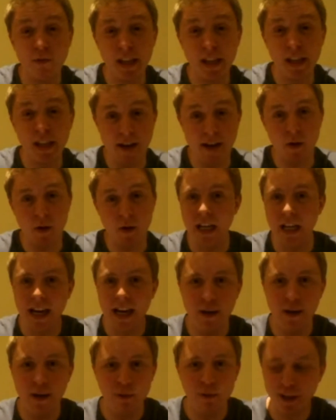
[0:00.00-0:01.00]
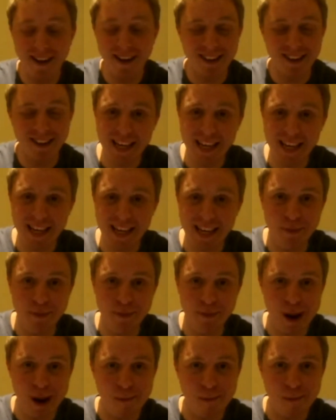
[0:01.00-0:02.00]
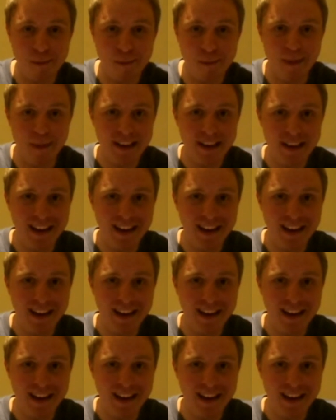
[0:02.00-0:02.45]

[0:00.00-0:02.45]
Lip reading: a lump from appearing in your throat and a few tears